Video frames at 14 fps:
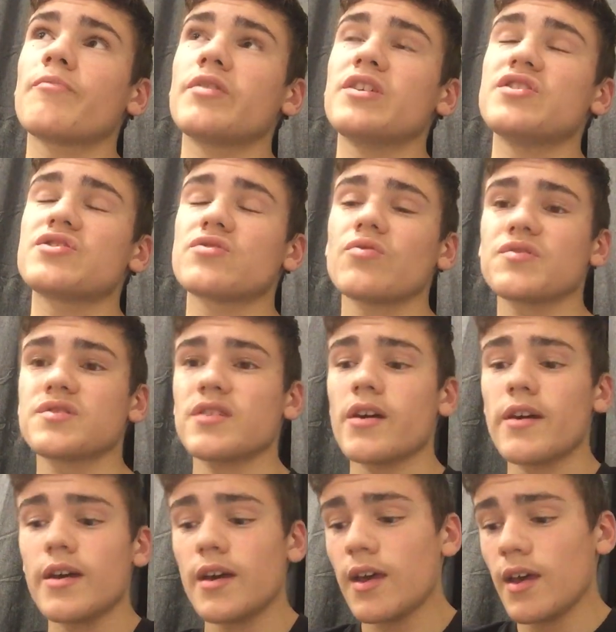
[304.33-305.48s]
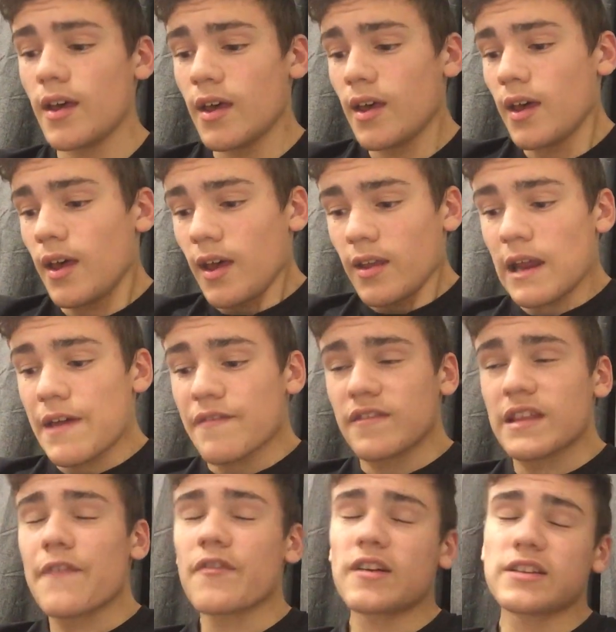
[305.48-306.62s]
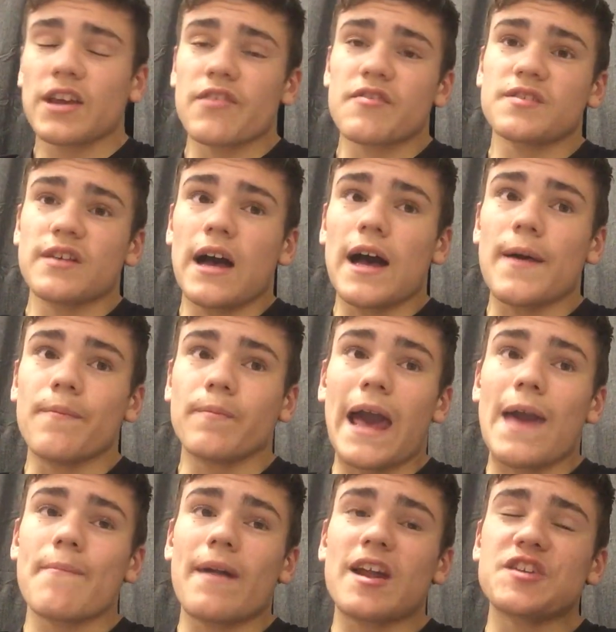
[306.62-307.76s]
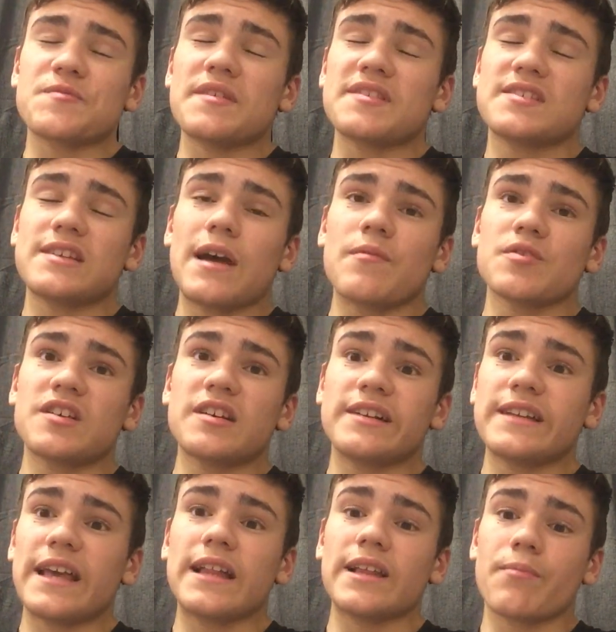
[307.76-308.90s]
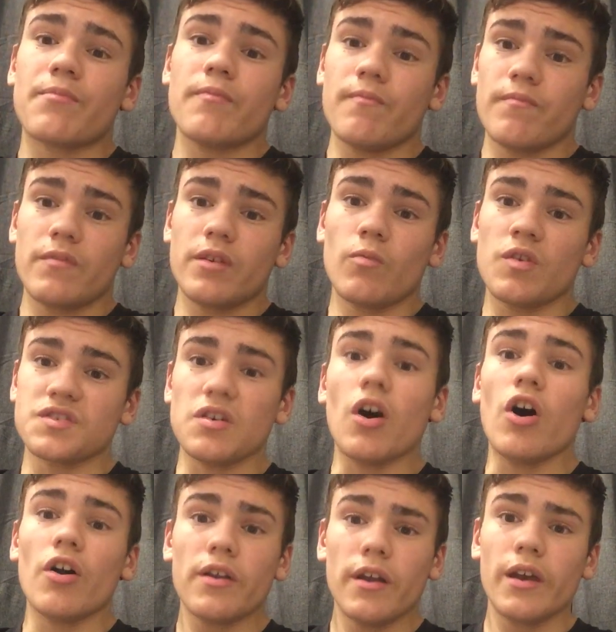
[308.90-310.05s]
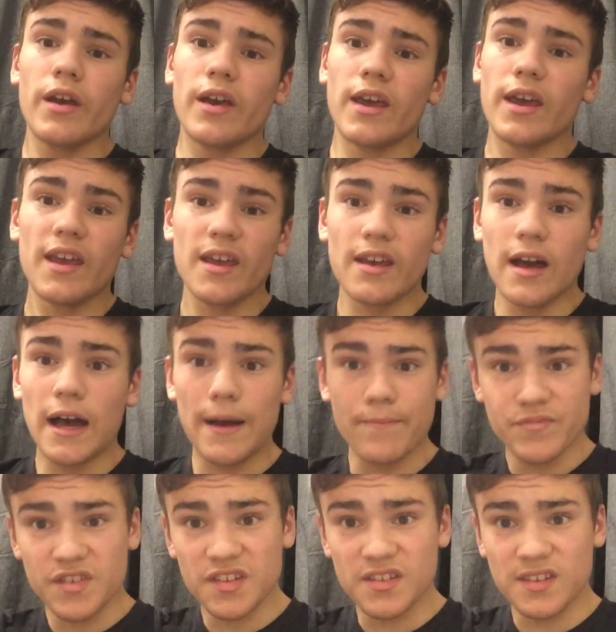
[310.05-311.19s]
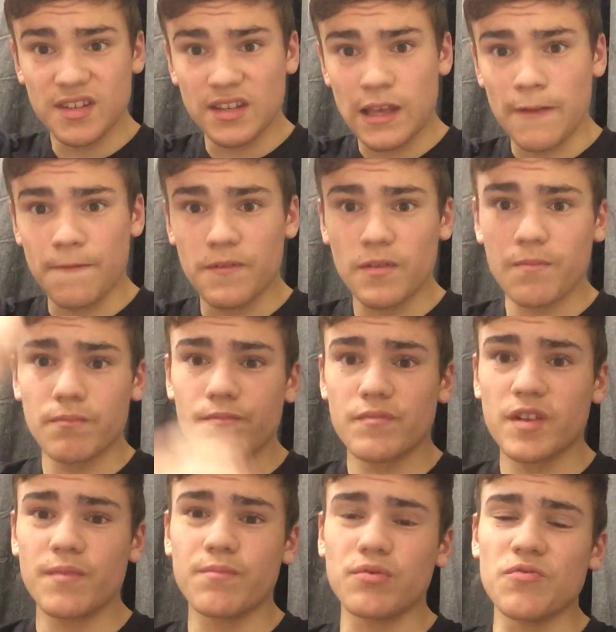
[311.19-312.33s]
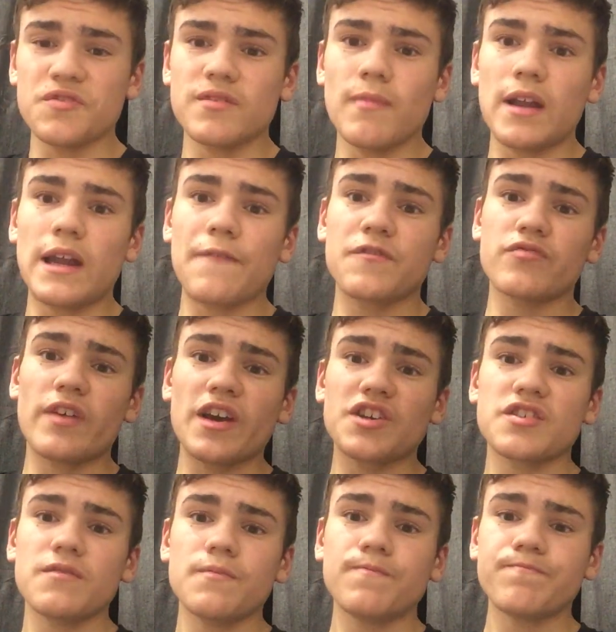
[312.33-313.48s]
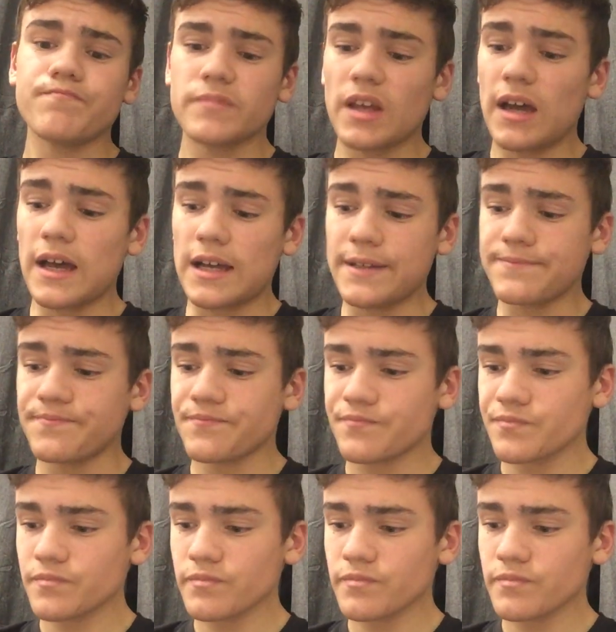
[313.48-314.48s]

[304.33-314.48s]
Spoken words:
I'm pretty sure. So Nathan Cleary's game management today was clearly, it wasn't on. He just didn't give the Blues enough direction. I